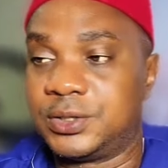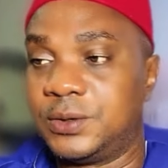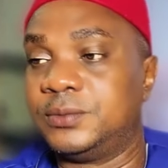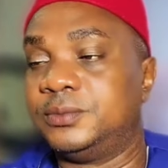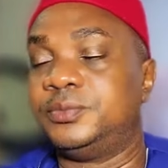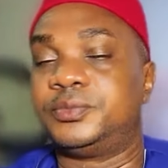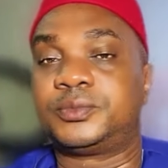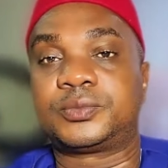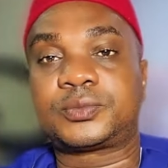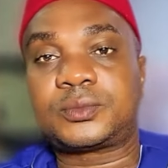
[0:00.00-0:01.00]
So
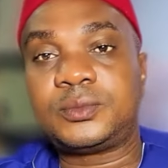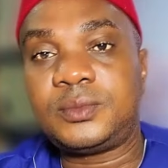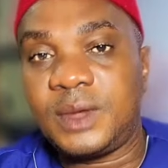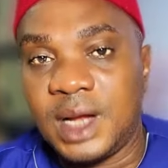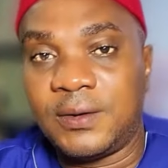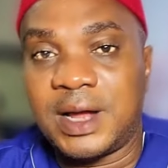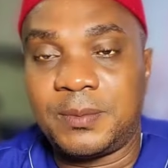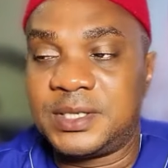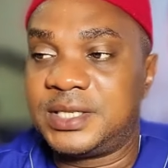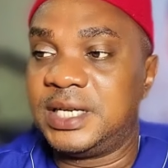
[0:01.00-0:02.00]
I will
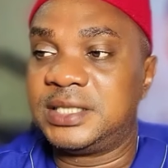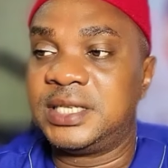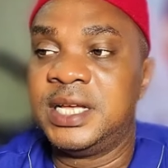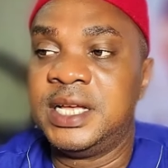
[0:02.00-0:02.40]
appreciate